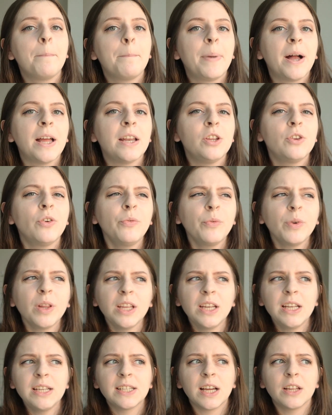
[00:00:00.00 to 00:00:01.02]
but you don't
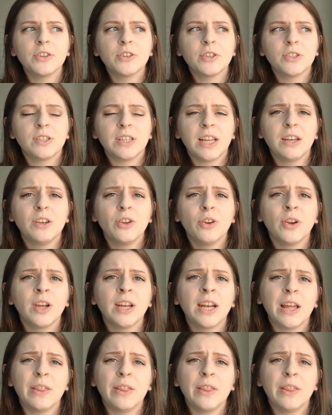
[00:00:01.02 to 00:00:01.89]
really need to understand Korean.